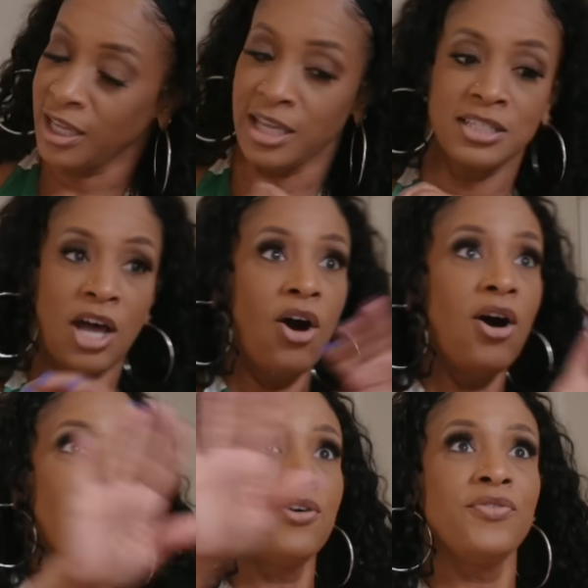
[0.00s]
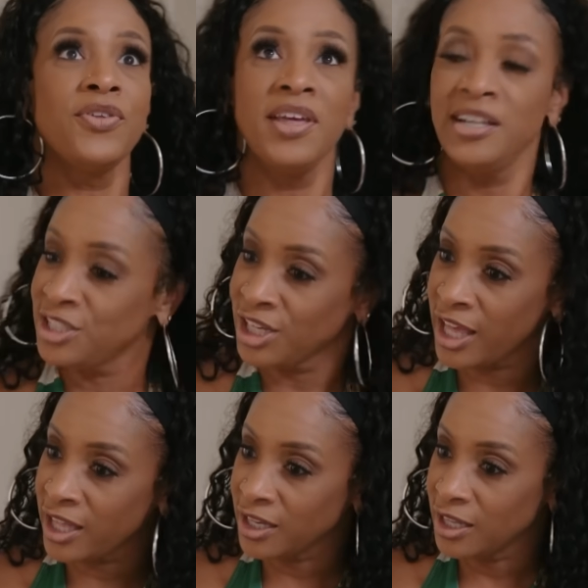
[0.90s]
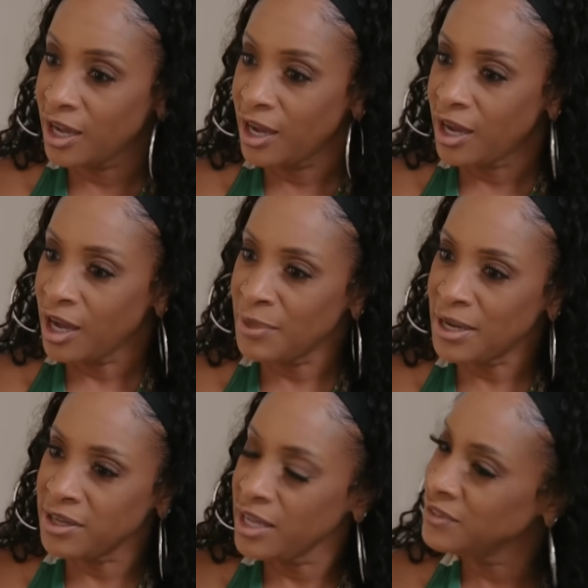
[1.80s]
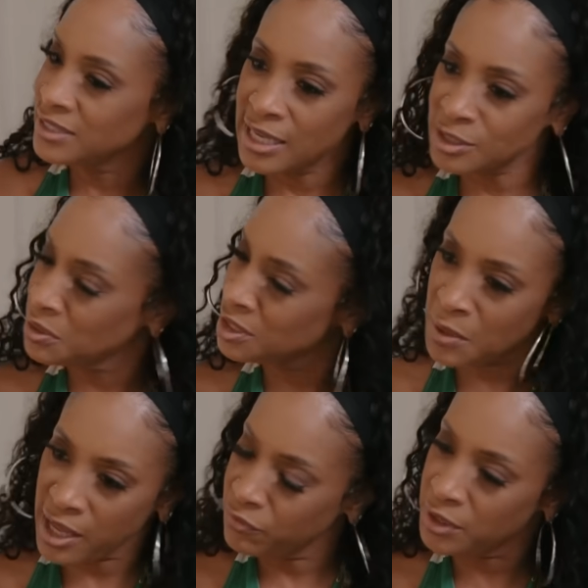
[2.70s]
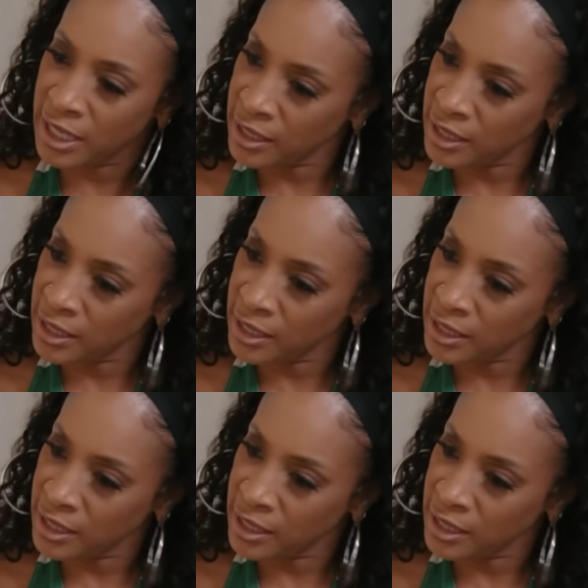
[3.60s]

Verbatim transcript: has all over the internet about having sex with his wife with